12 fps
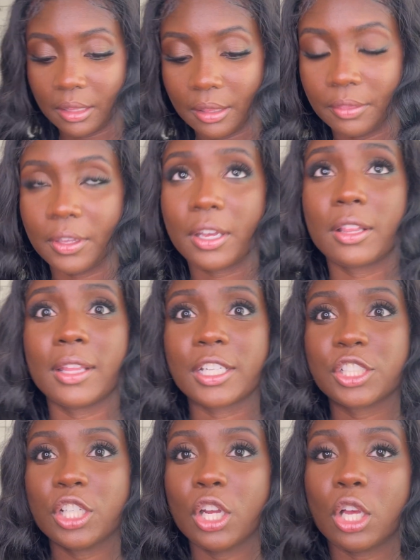The
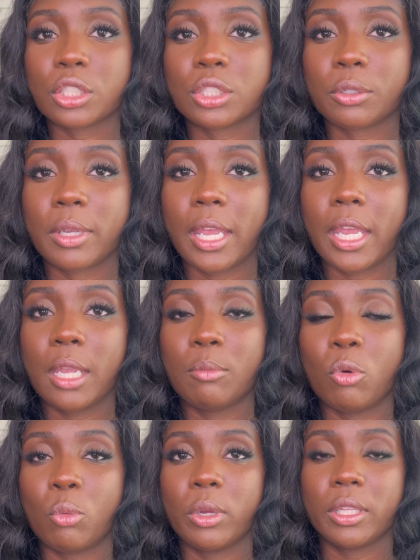collection also came
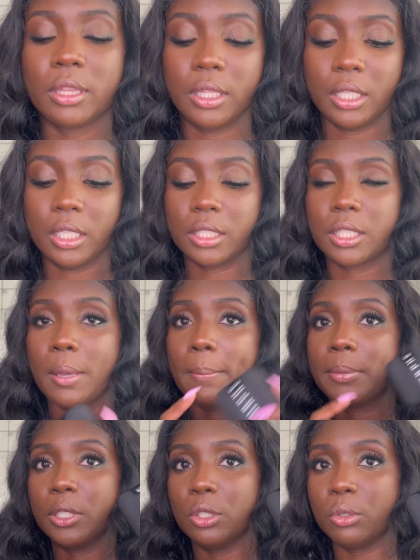with this
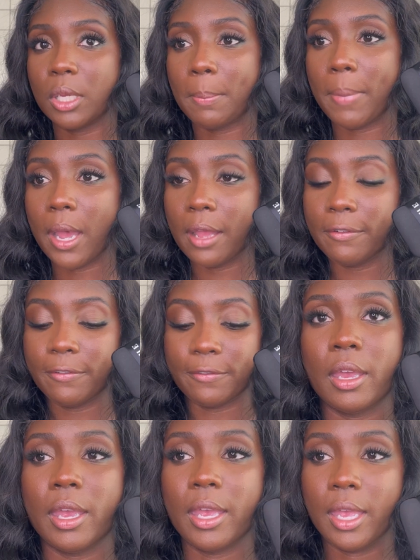beauty puff
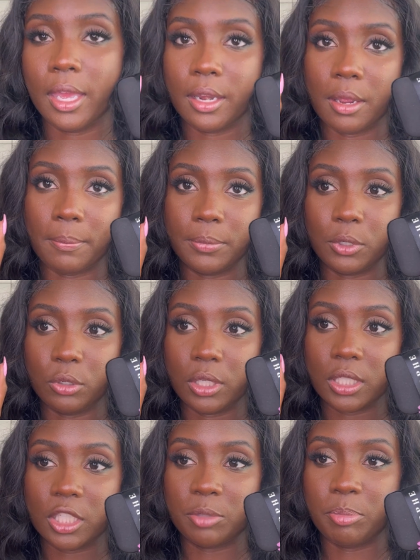and beauty
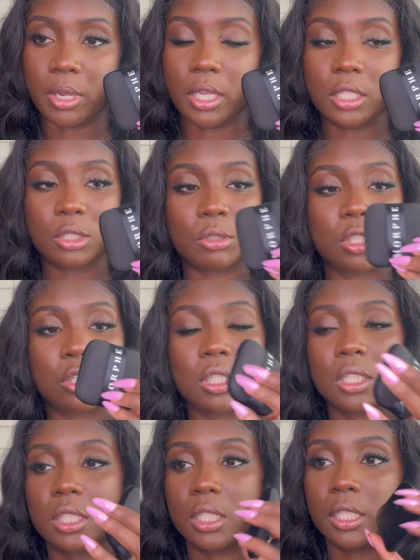sponge, which you can
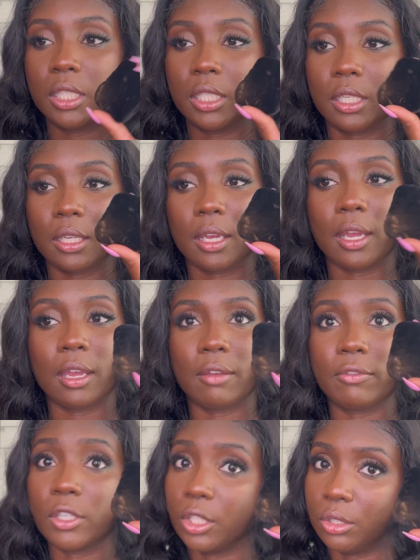see I have
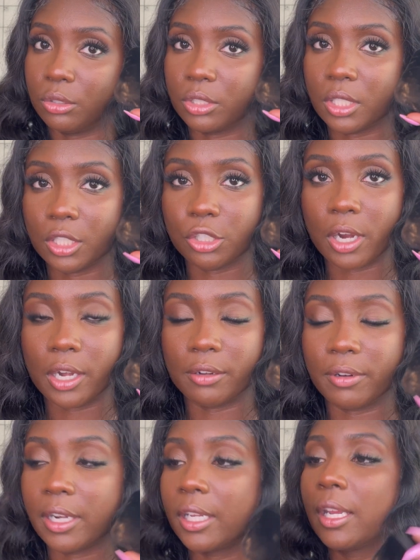used and tried
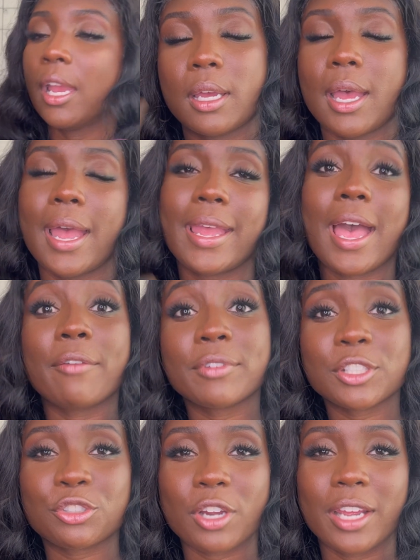already. I haven't
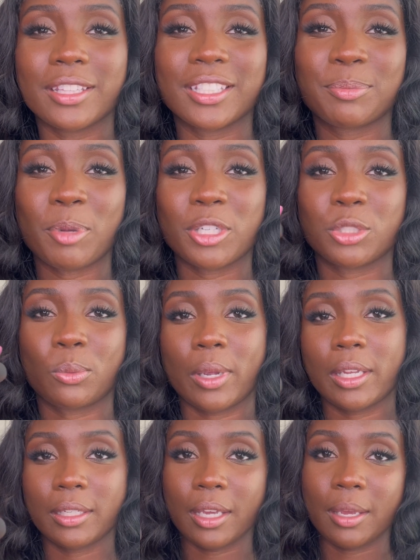tried the sponge
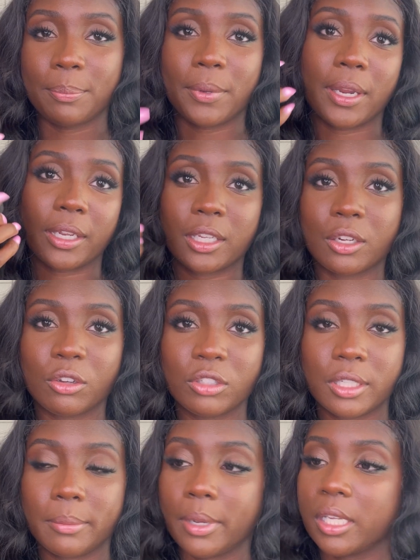wet yet, but I can only
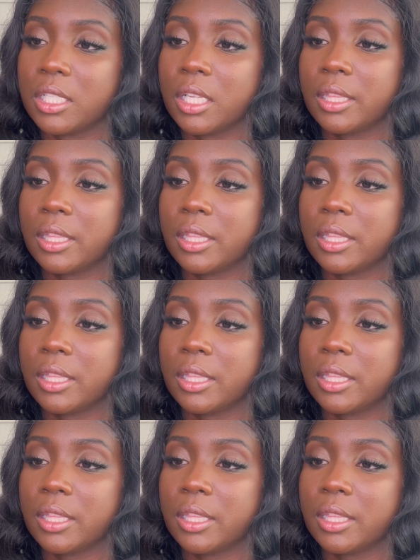imagine